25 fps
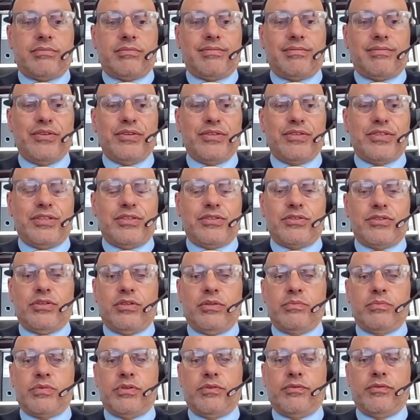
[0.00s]
owners in
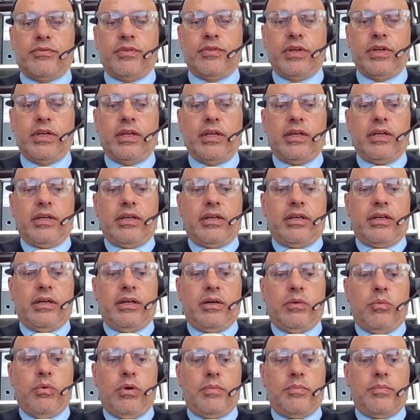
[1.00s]
terms of
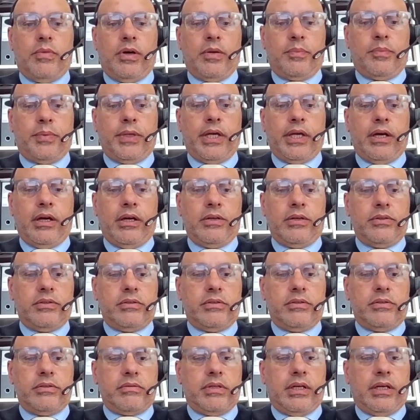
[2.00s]
what might be owed
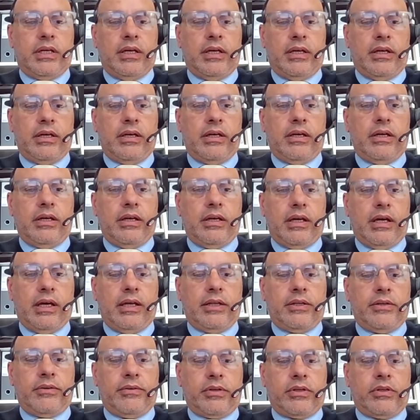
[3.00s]

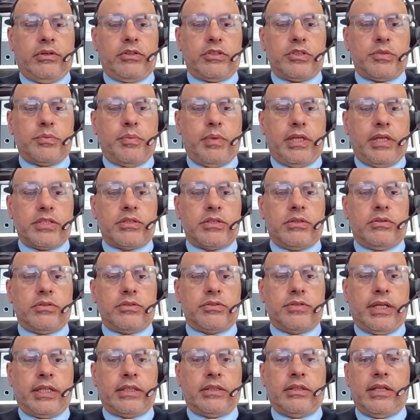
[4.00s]
under a cost plus
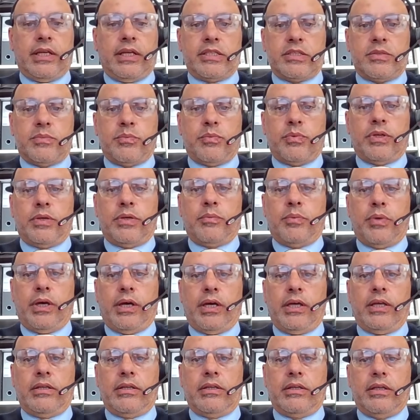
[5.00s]
contract that hasn't been
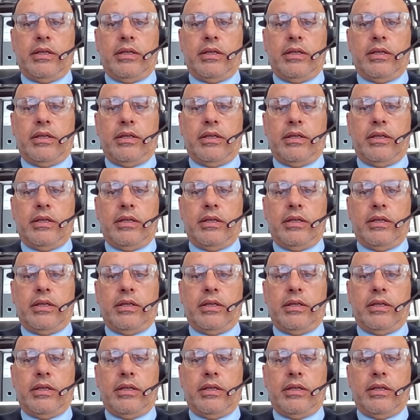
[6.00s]
paid,